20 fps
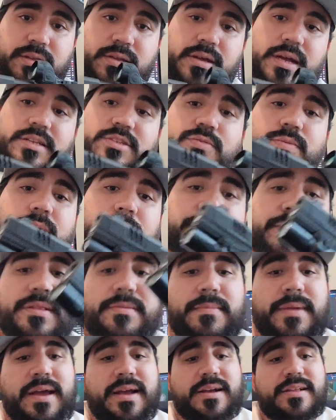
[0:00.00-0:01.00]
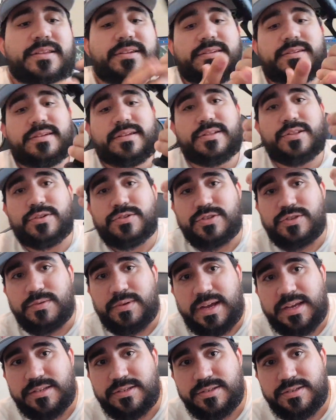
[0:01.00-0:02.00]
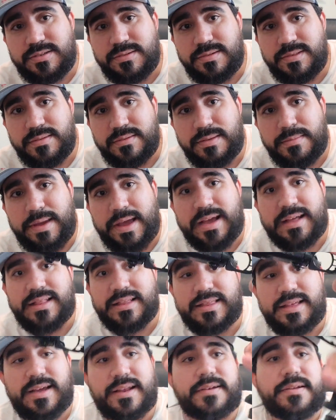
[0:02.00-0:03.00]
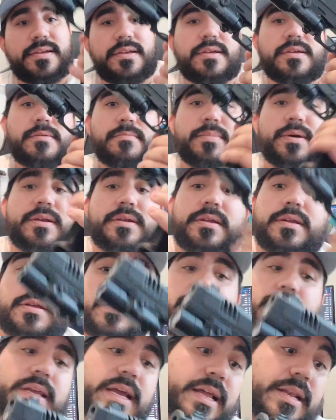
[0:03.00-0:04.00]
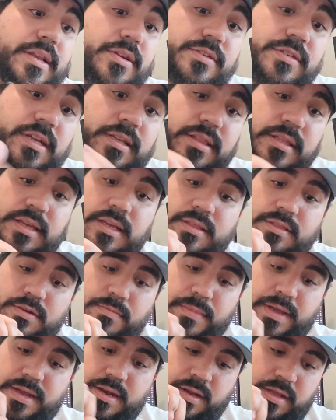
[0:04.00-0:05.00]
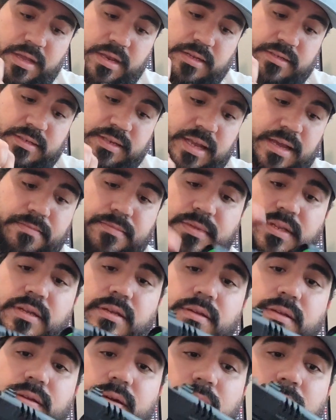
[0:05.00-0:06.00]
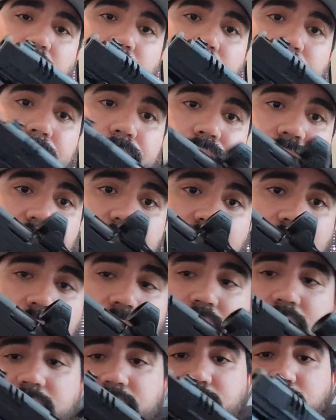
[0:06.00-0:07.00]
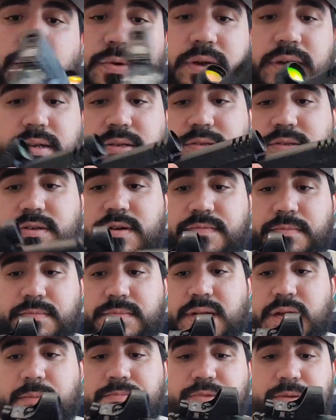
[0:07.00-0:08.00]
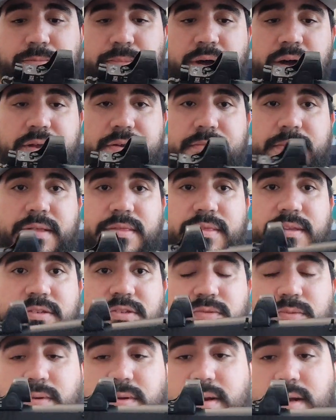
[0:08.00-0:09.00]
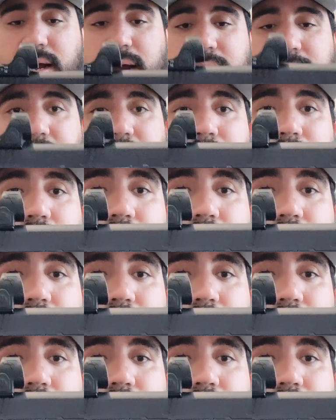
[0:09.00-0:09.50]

I just want to put the mag. Looks so nice with the mag like that. But yeah, there's nothing in there, man. It is empty. Let's go ahead and start from top to bottom on this one. I am